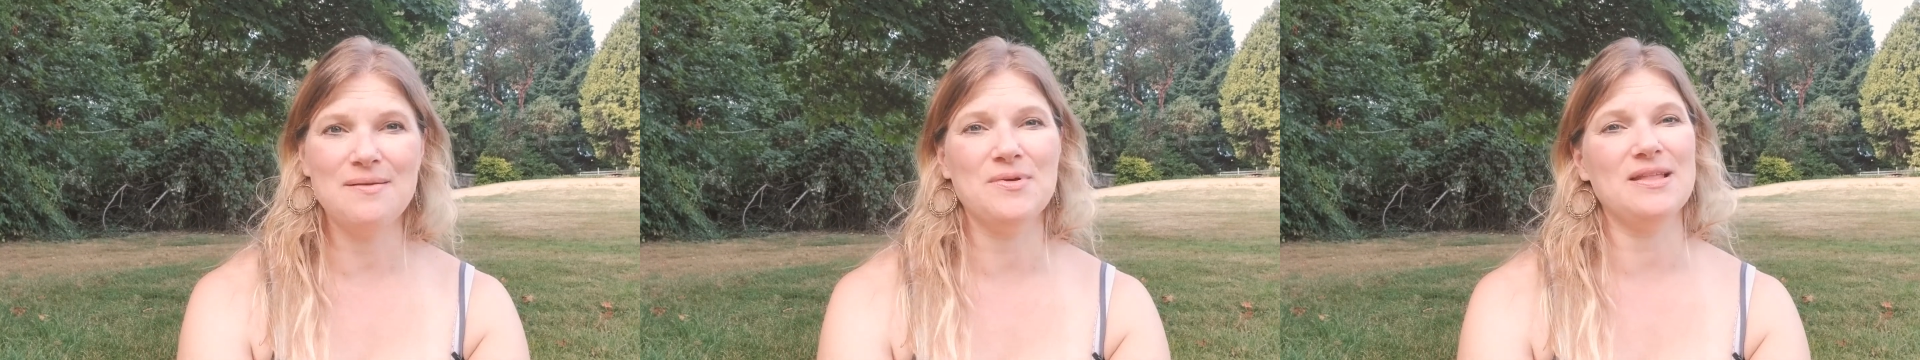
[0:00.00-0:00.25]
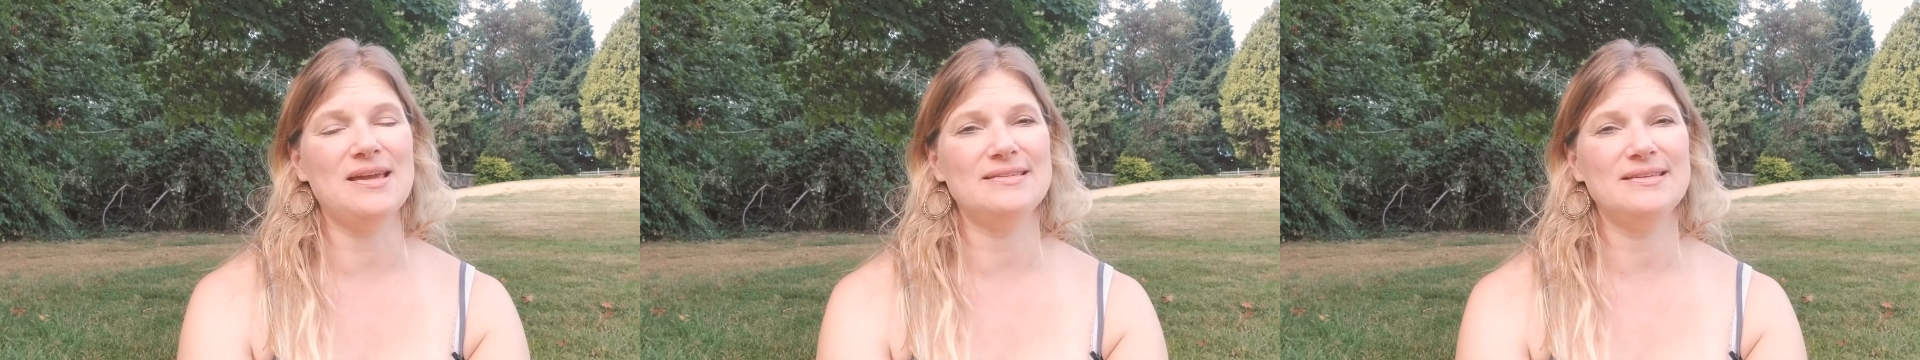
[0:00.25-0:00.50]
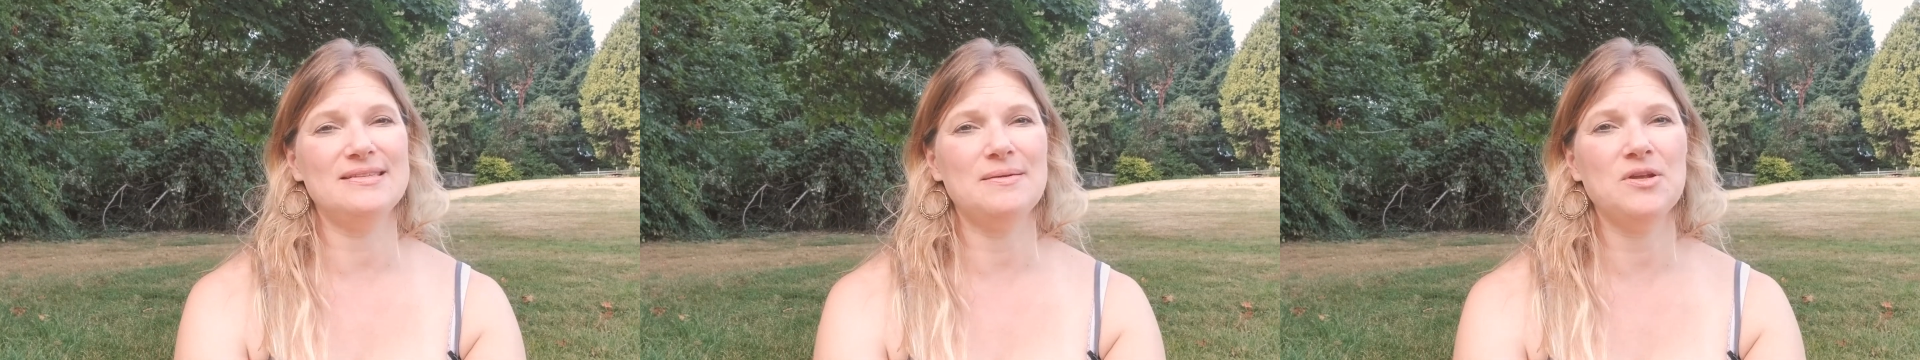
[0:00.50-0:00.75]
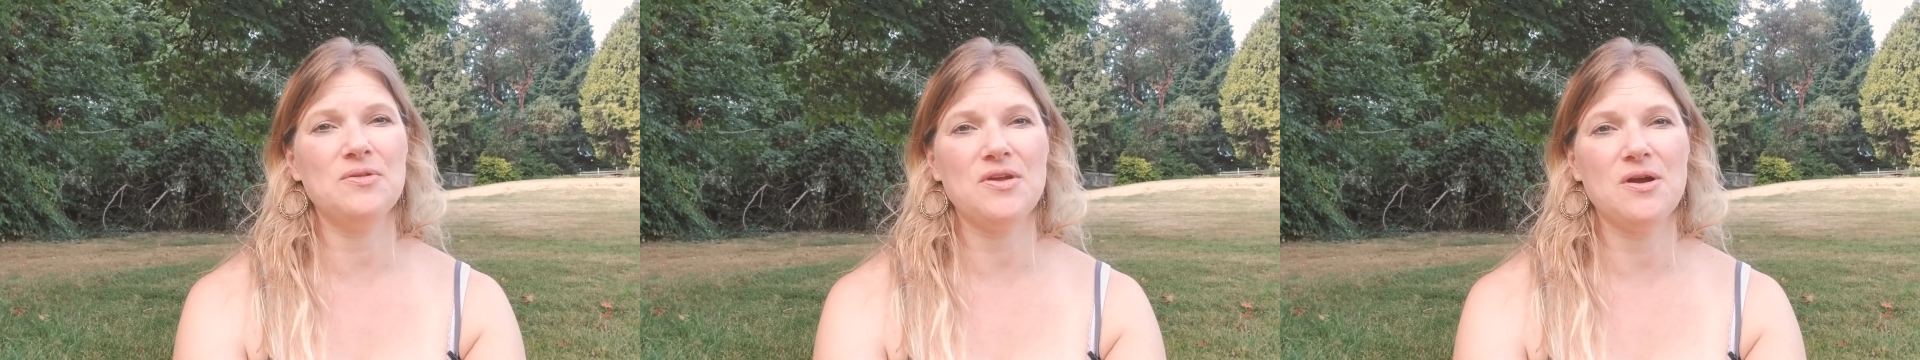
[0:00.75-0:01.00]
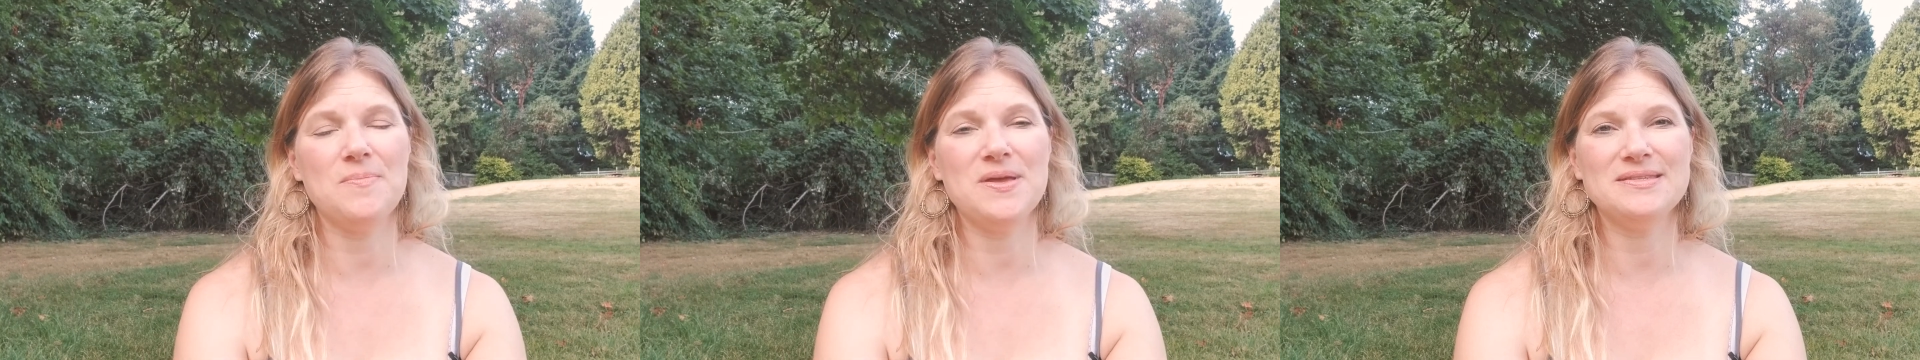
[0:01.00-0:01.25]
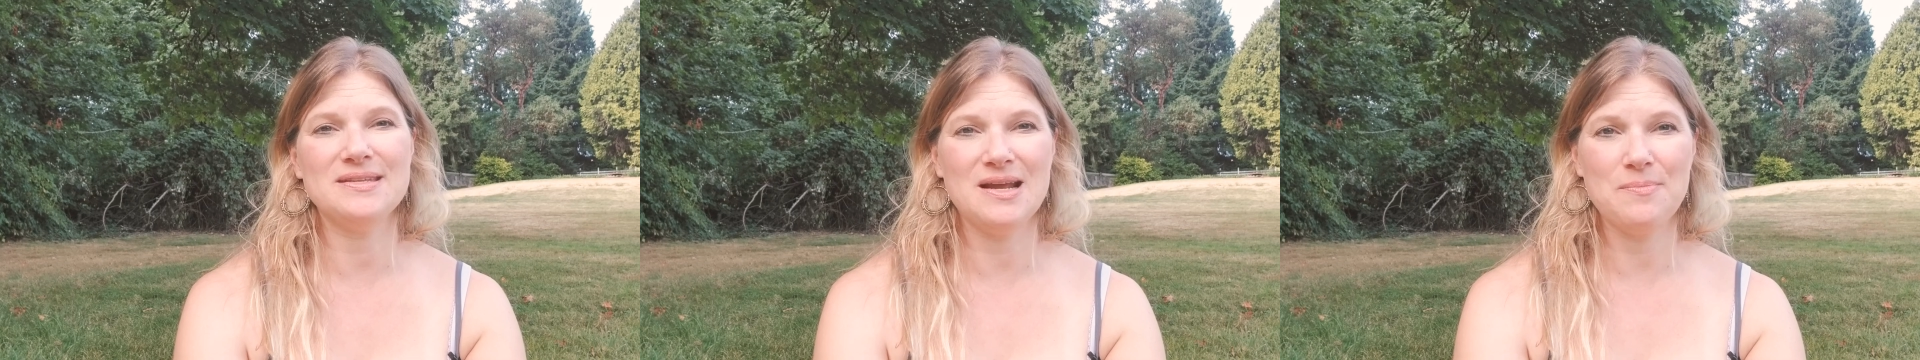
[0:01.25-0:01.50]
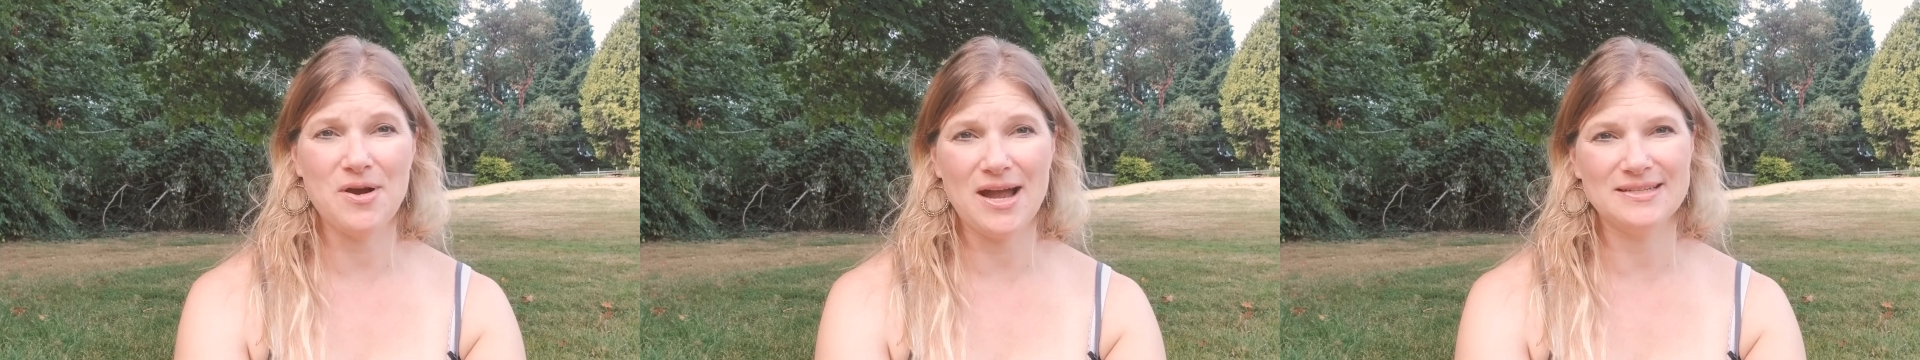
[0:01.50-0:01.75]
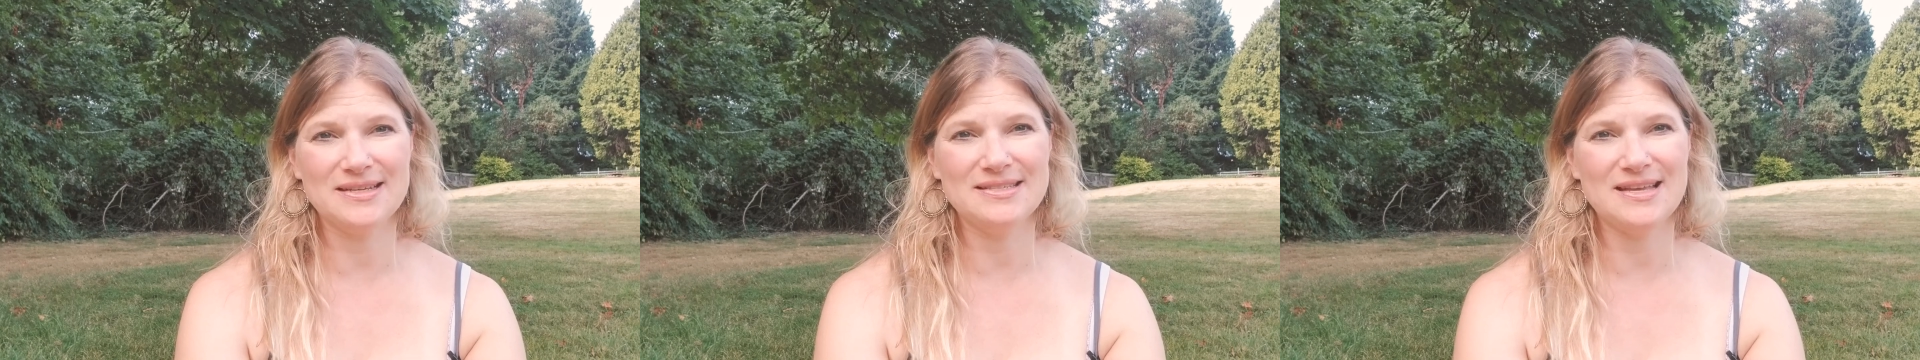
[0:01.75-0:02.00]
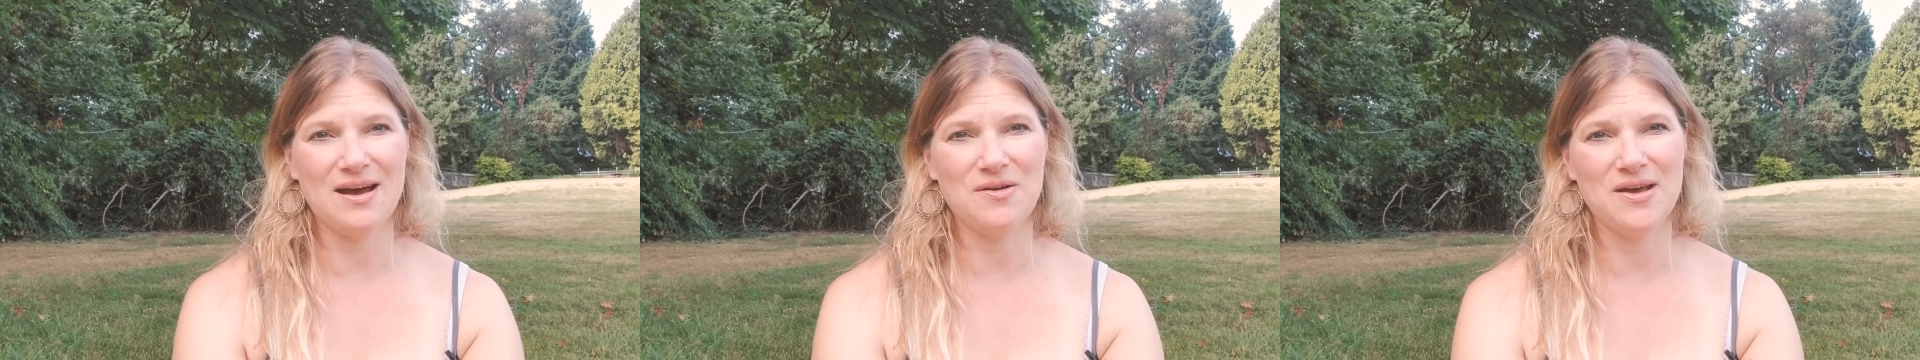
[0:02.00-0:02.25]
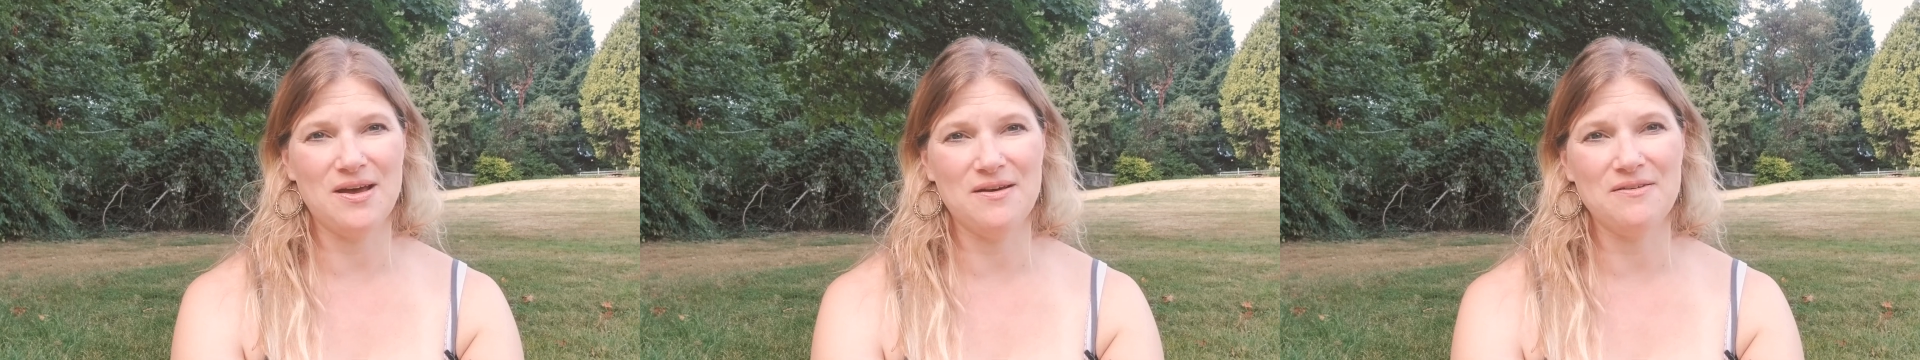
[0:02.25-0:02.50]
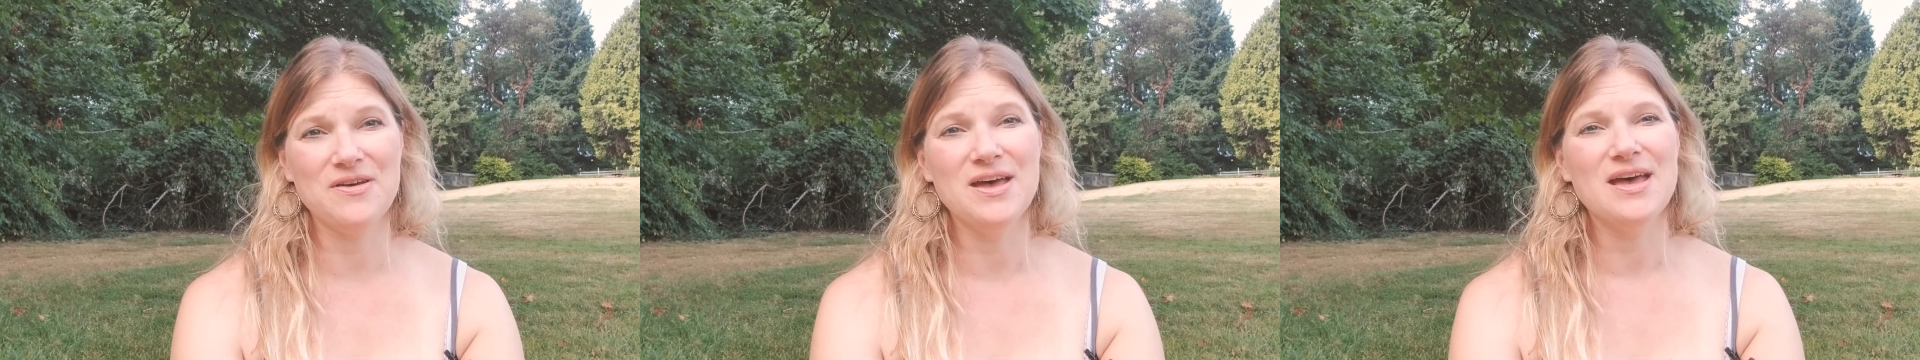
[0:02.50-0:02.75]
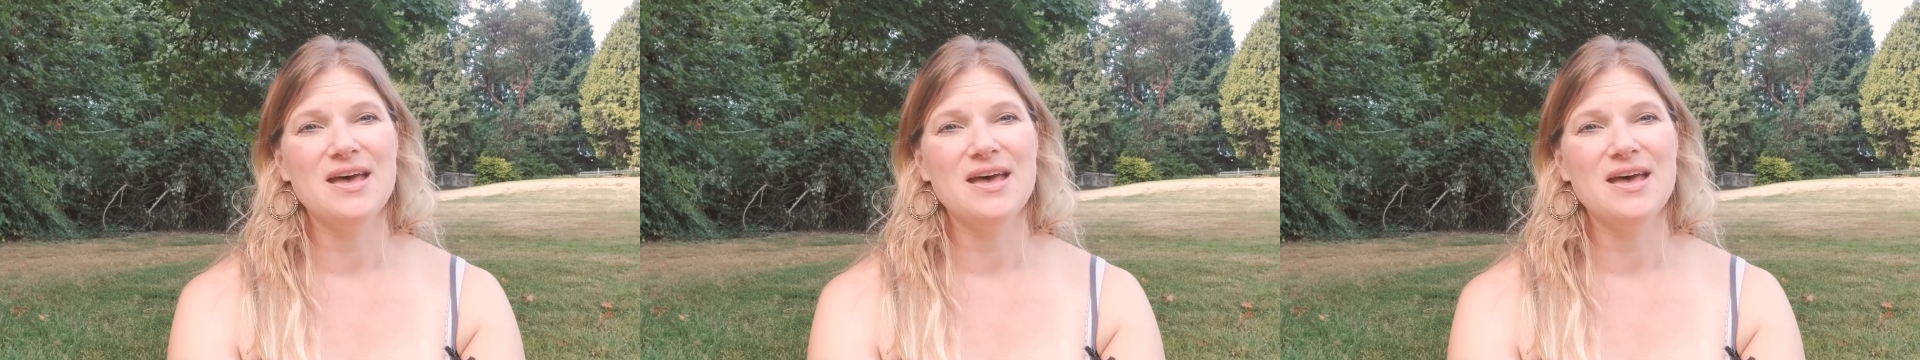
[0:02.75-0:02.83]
I'm a licensed hypnotherapist and I practice out of